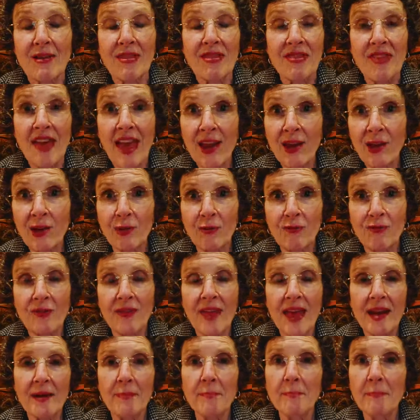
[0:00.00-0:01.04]
thank you for
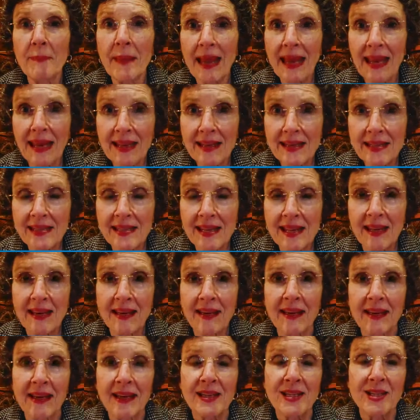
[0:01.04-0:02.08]
that amazing
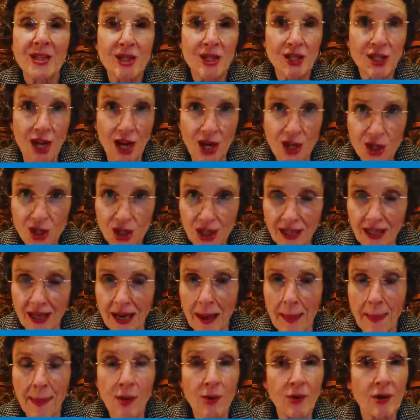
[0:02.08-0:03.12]
discussion.
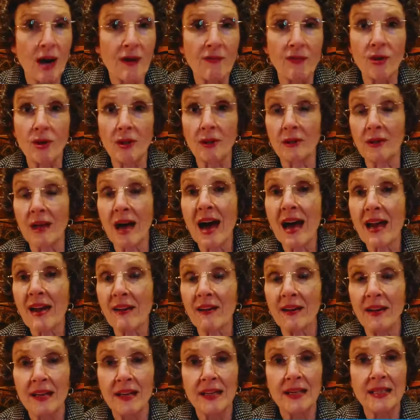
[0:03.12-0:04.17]
You covered a lot
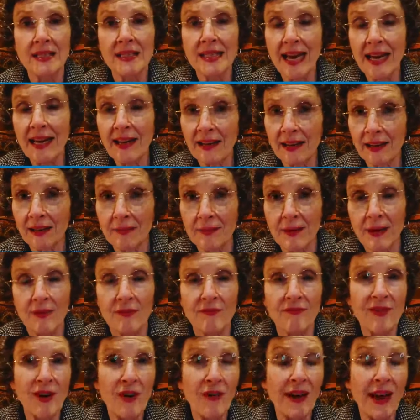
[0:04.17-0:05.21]
of data,
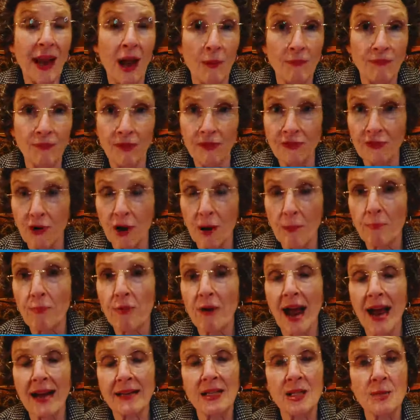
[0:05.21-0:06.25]
very helpful for our
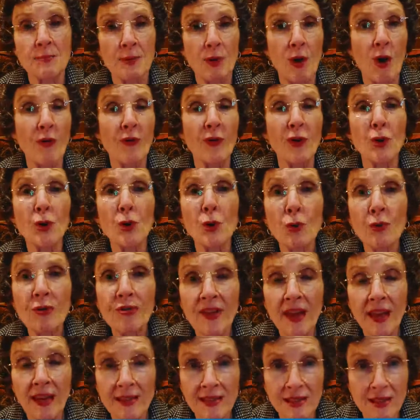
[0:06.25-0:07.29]
practice, but all the new
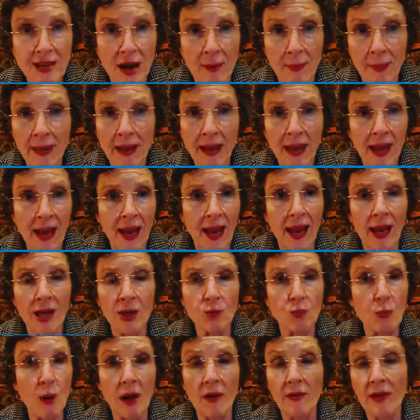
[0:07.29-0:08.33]
things coming as
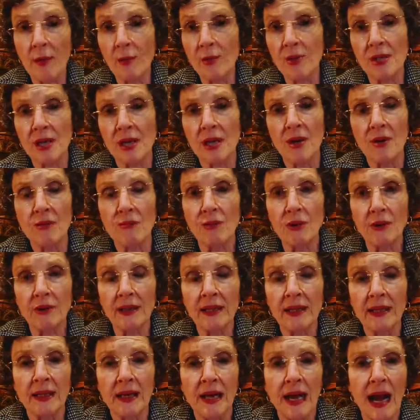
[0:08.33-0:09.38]
well. That was
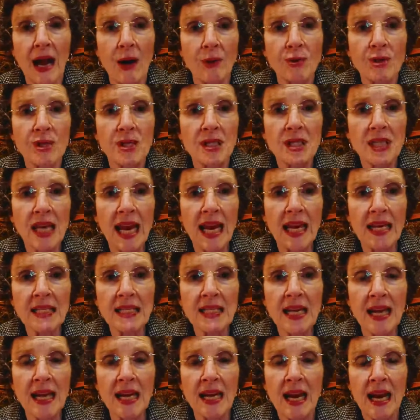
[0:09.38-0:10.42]
really
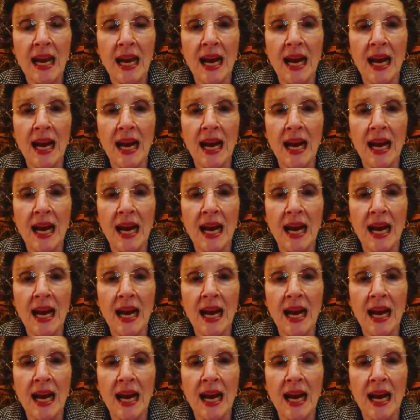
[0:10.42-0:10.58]
outstanding.